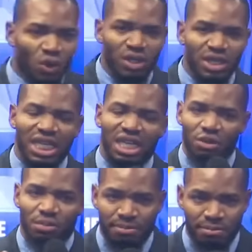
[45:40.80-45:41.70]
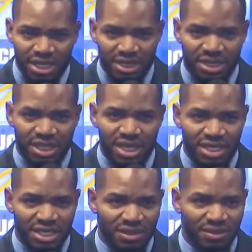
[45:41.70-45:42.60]
the one that have obtained mercy.
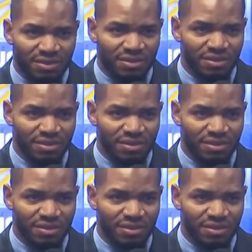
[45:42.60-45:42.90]
Say it.